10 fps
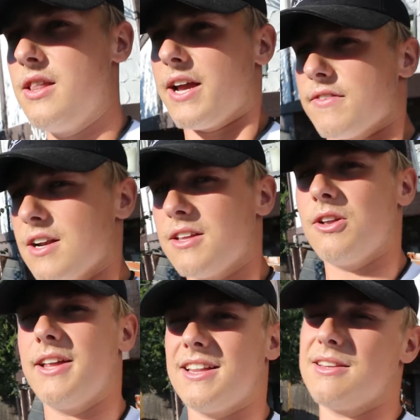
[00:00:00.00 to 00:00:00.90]
I think I've done a
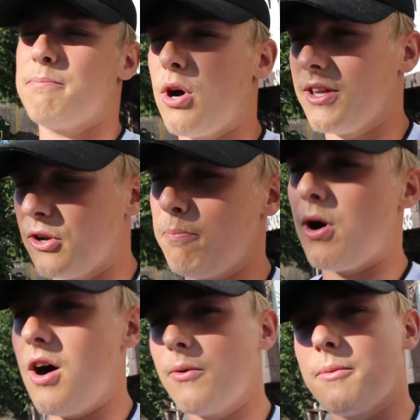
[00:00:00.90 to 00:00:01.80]
little
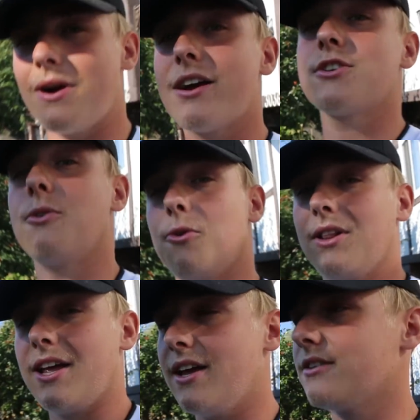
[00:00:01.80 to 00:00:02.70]
pond one. We're actually going to
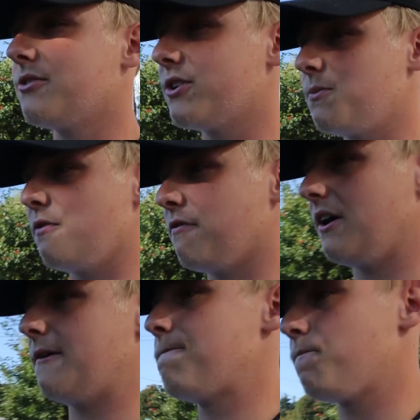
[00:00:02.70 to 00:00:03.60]
a lake, so that should be
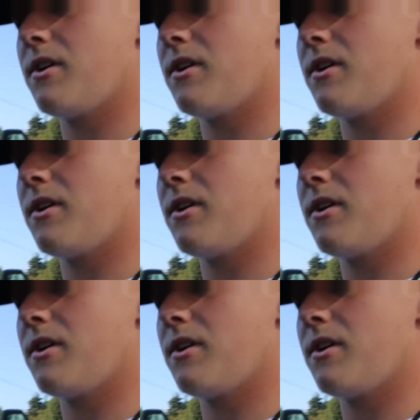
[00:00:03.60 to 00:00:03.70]
fun.